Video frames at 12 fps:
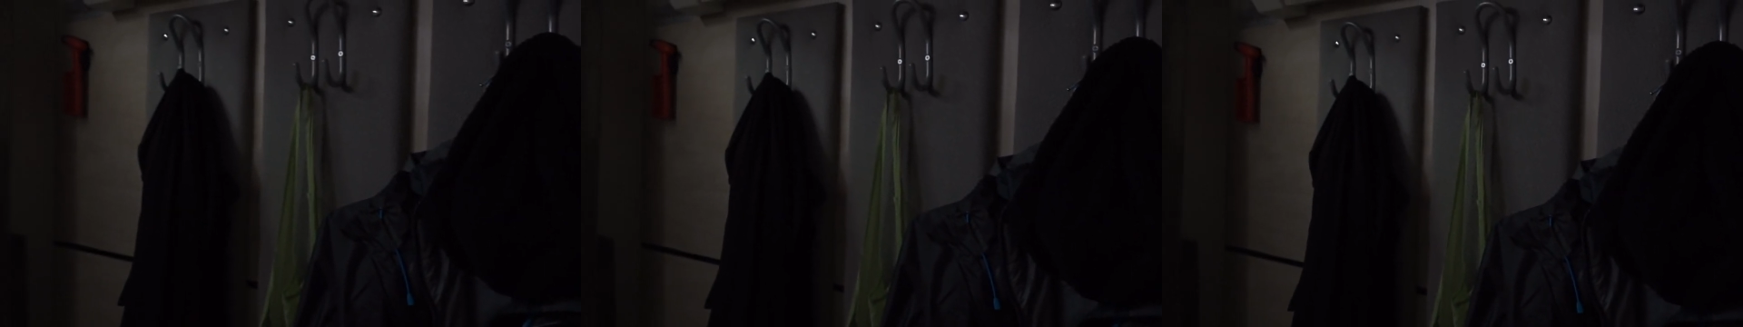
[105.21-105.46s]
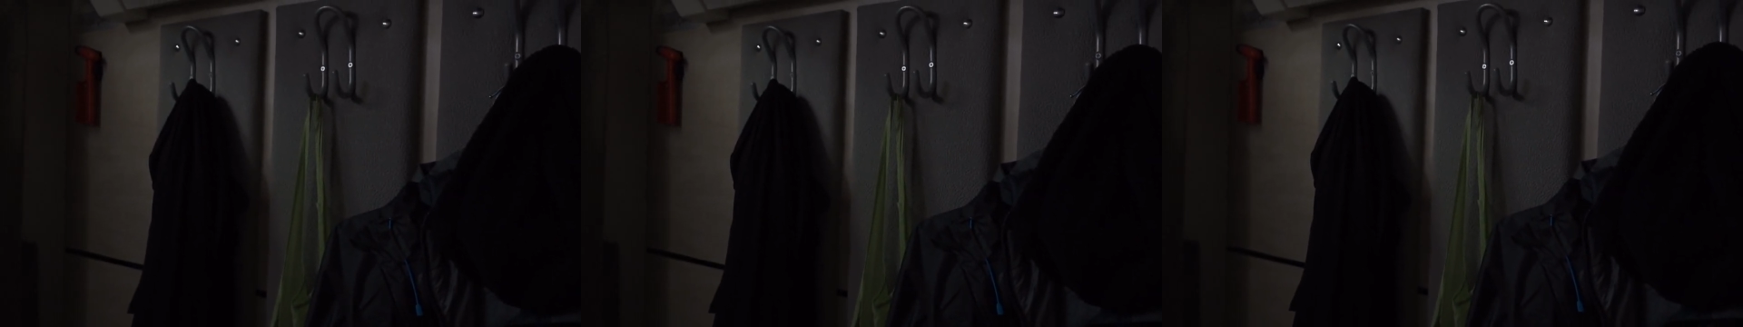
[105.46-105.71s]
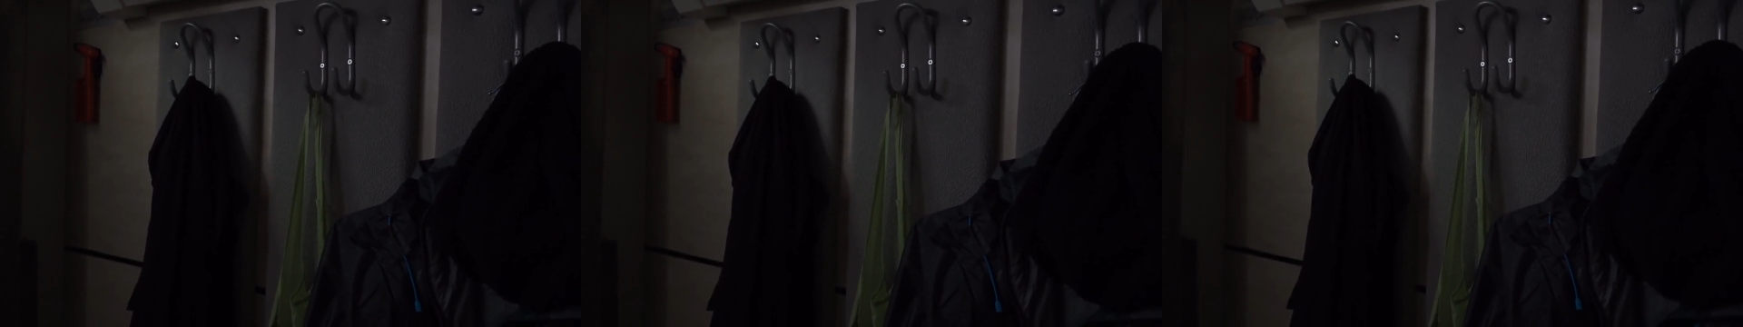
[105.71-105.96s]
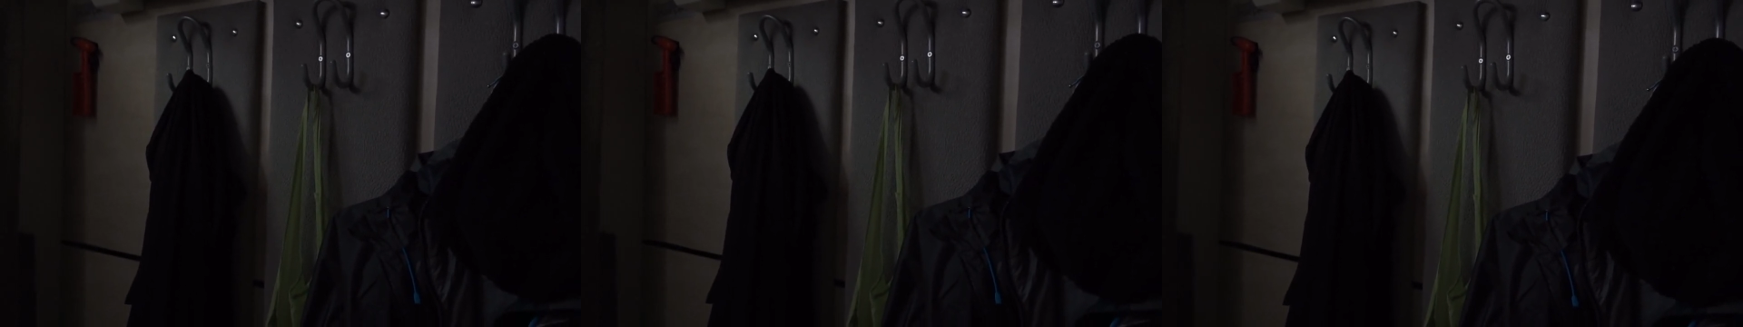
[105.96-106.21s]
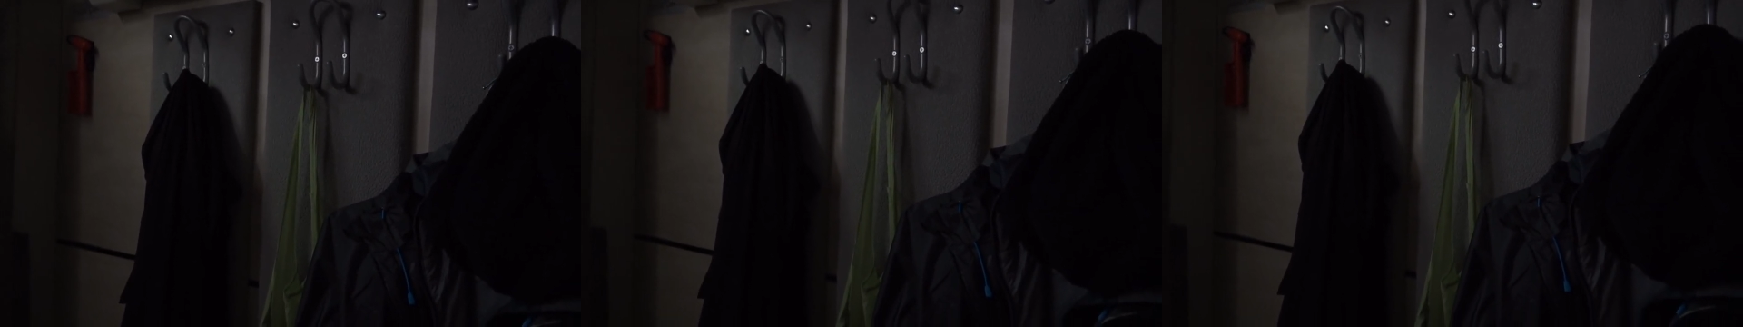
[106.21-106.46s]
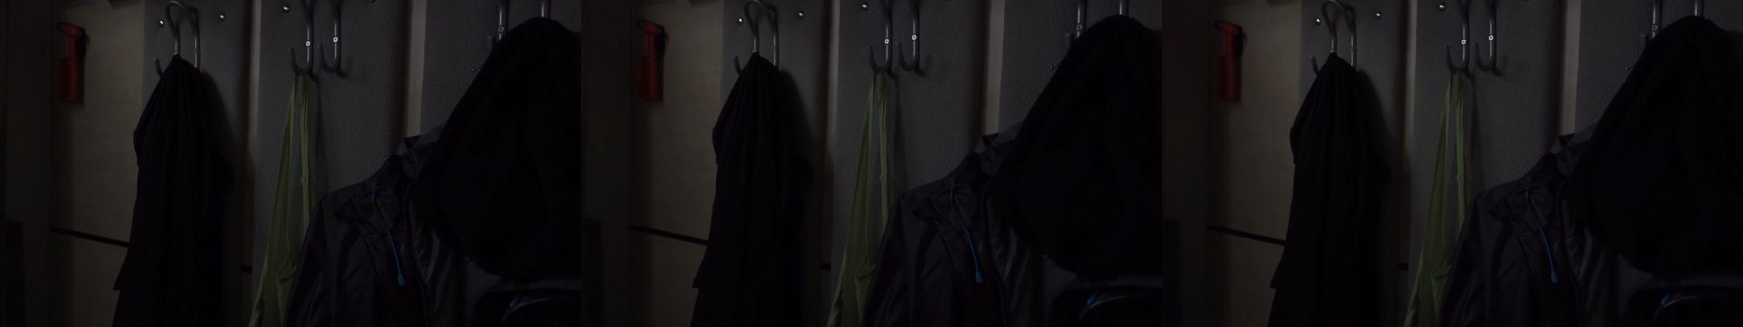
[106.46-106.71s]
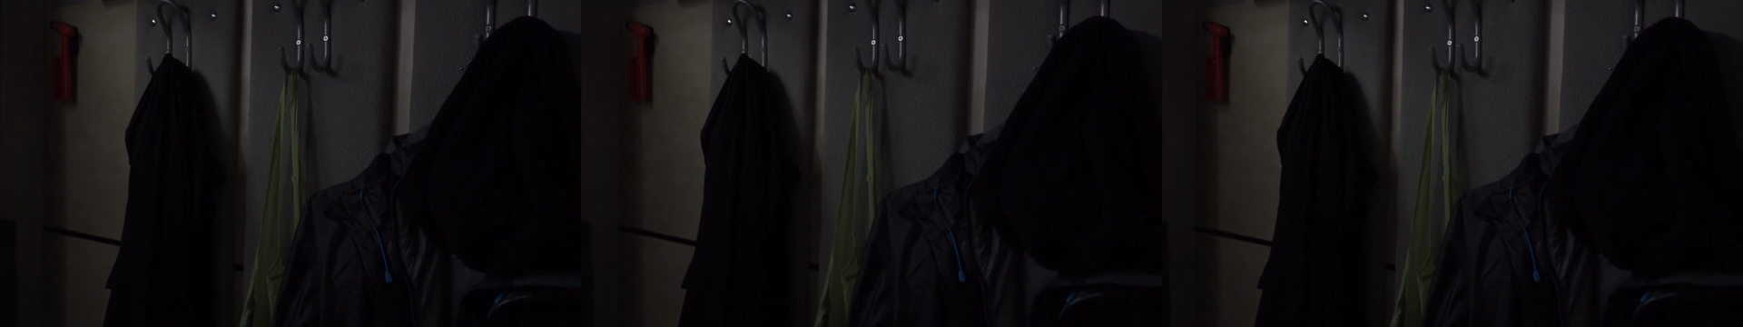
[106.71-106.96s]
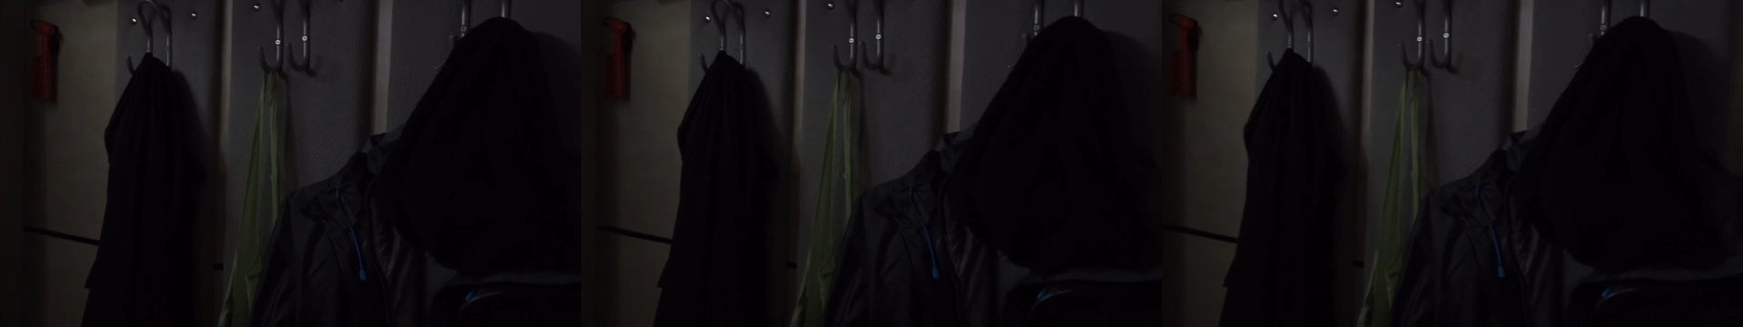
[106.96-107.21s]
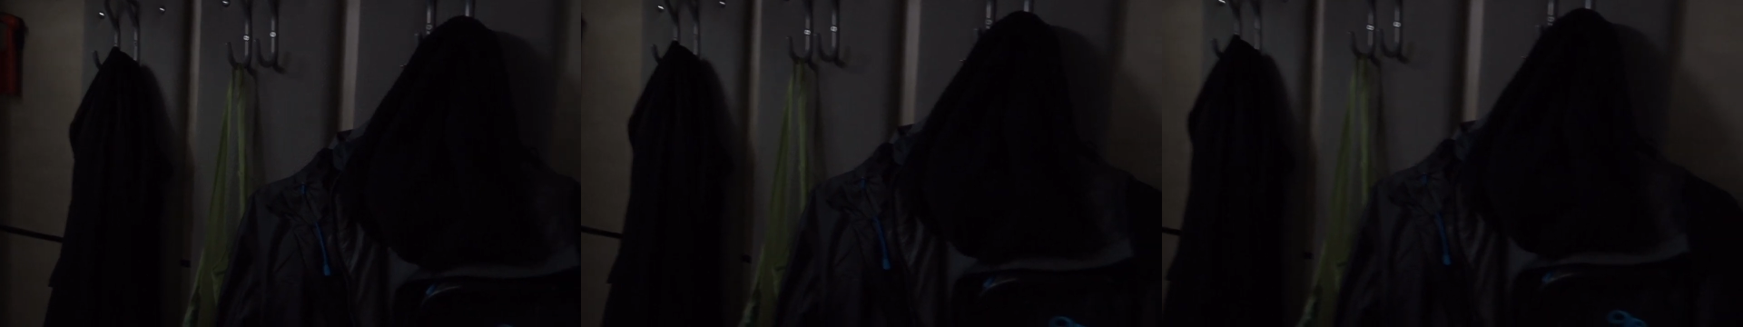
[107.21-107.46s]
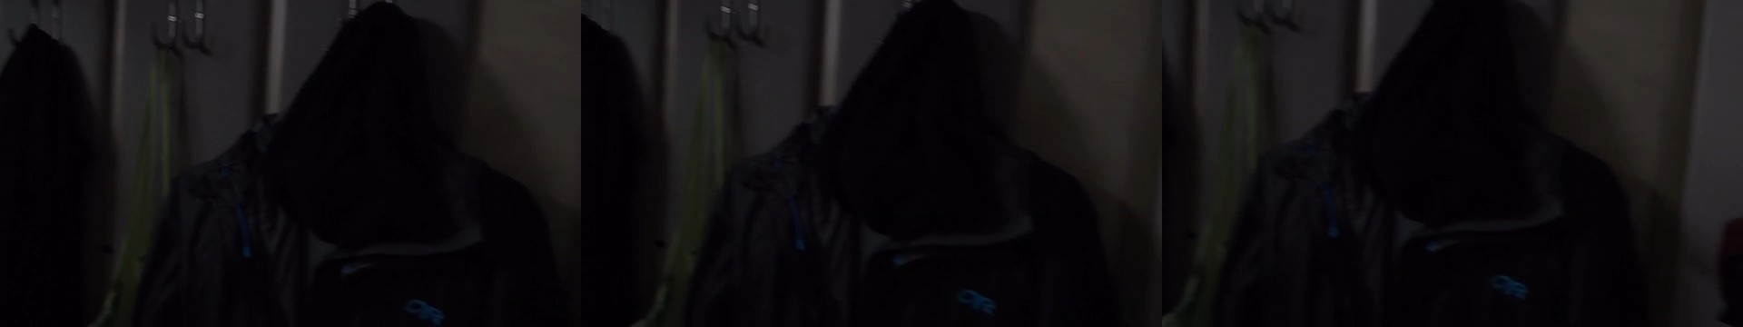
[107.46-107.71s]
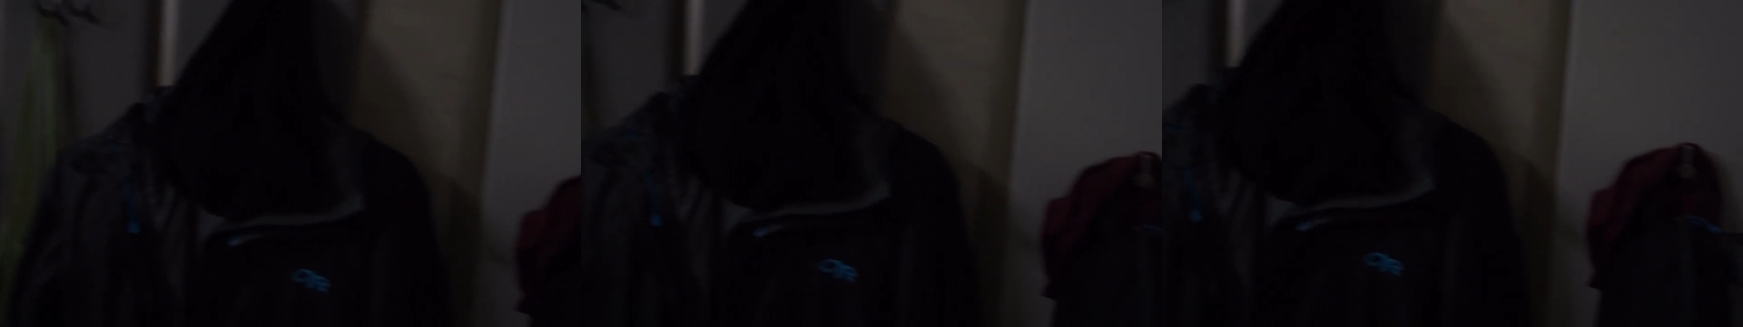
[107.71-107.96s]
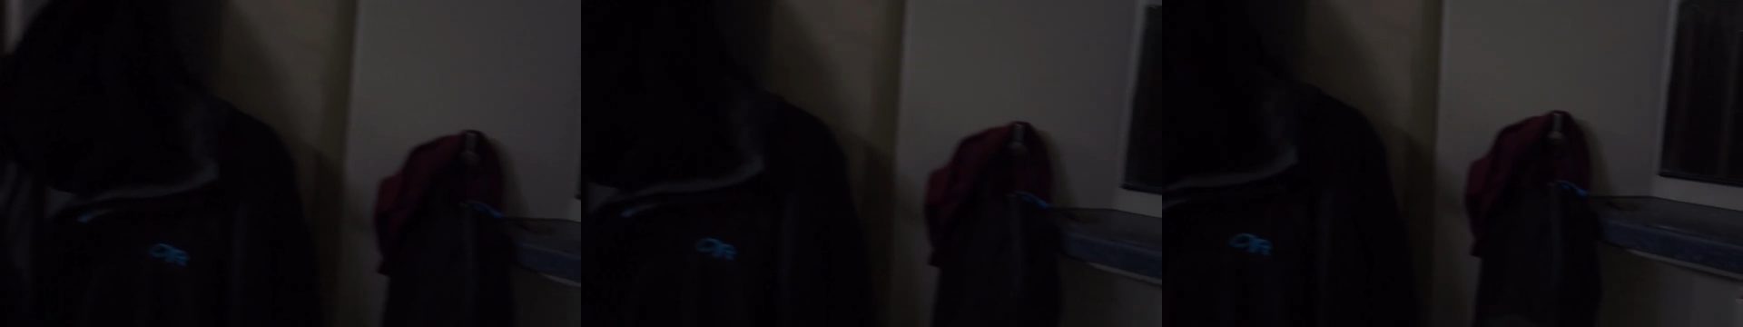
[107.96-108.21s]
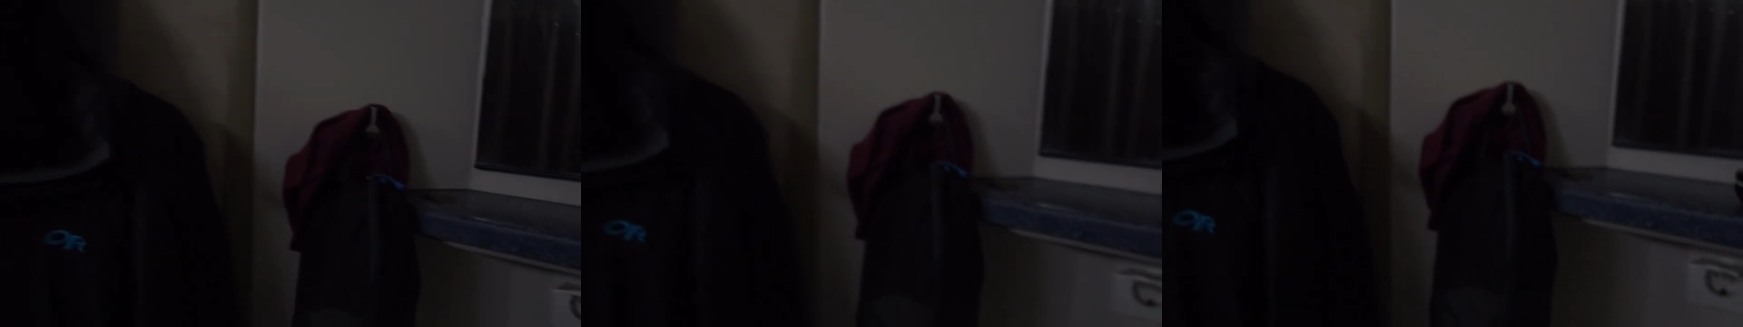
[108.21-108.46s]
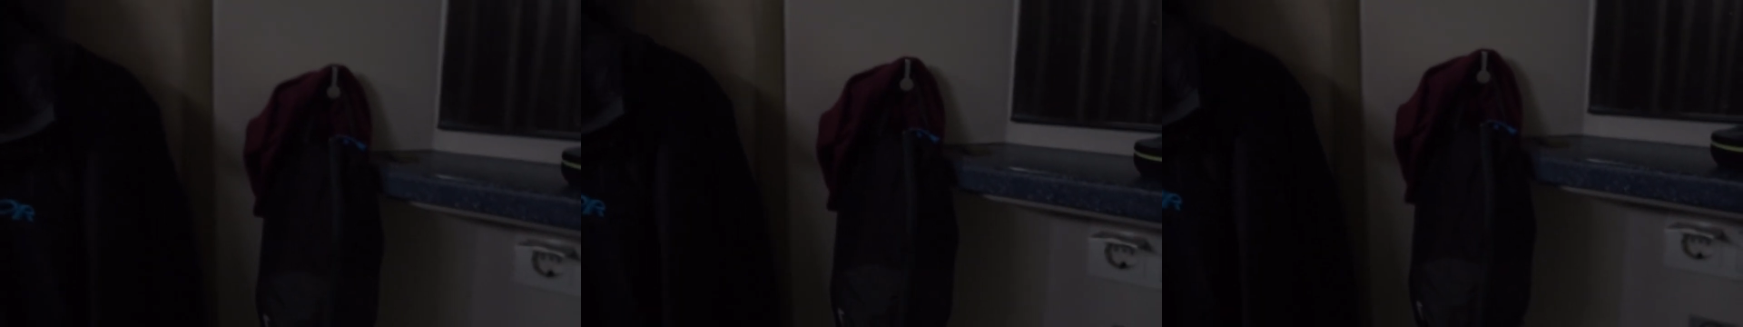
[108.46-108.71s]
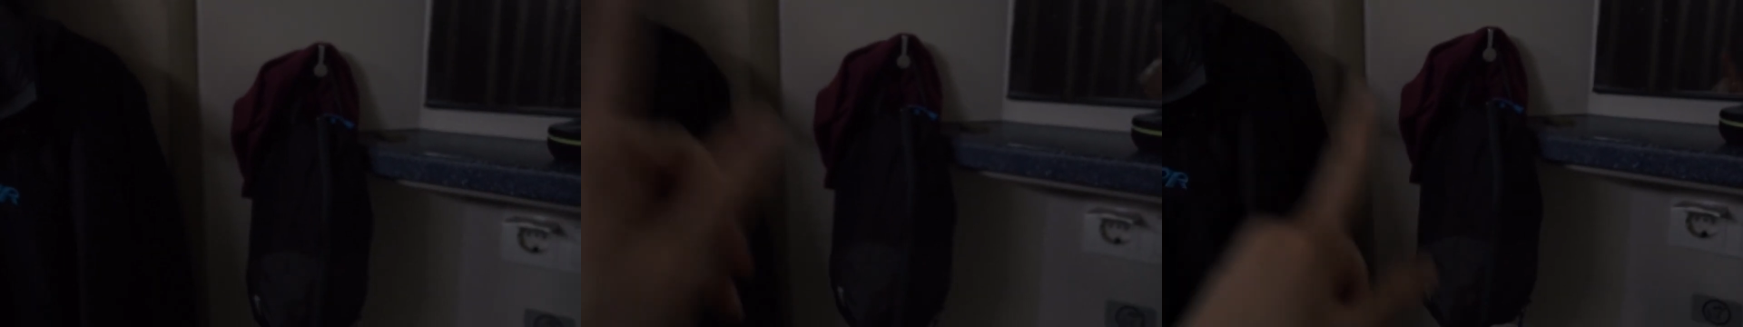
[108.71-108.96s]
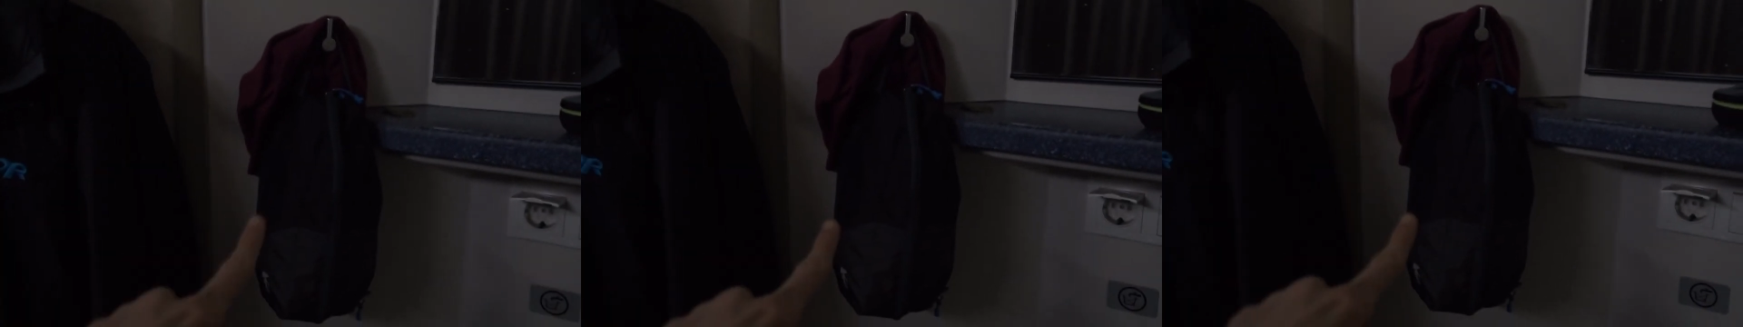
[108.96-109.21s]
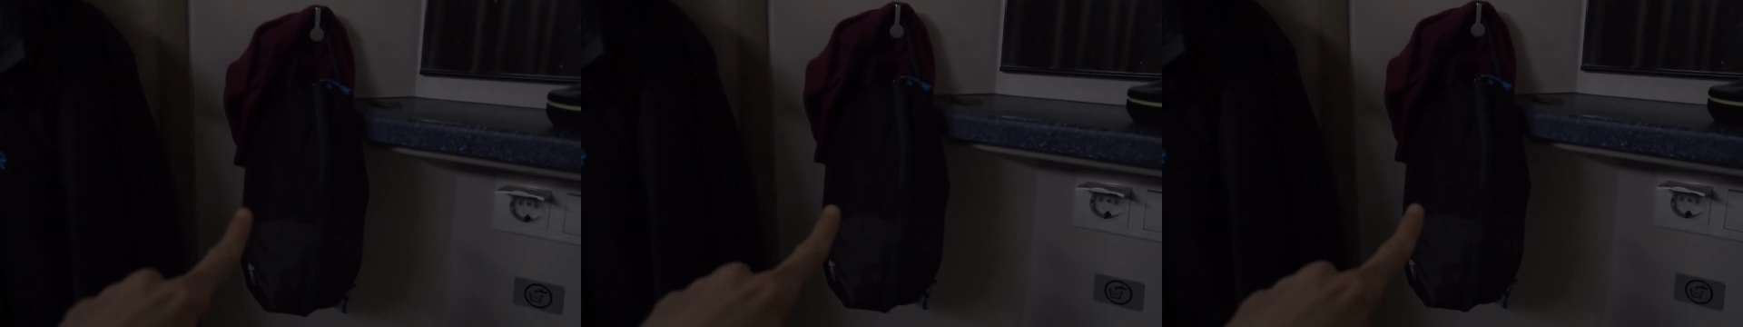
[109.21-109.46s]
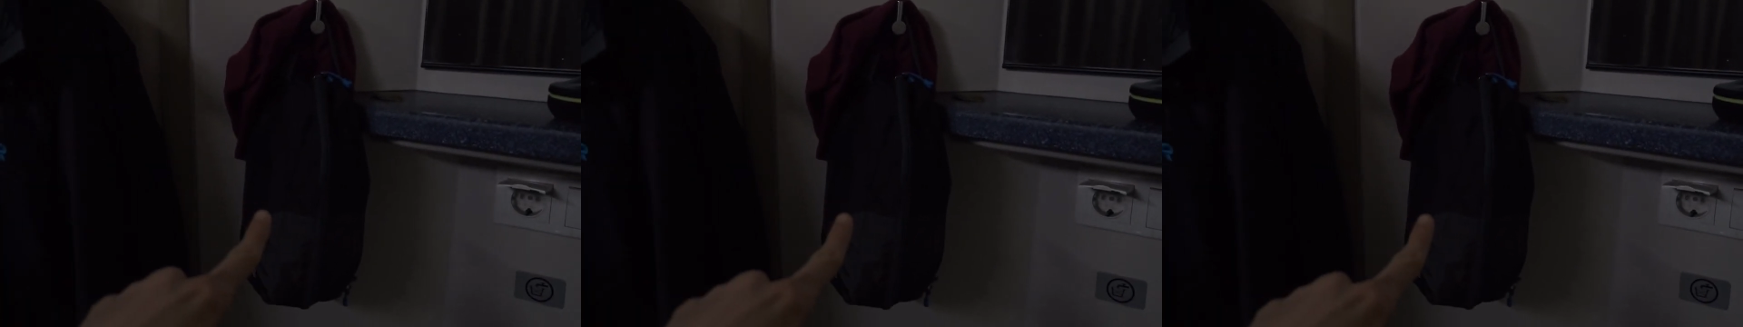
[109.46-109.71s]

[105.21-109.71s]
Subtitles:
[unreadable: no face in view]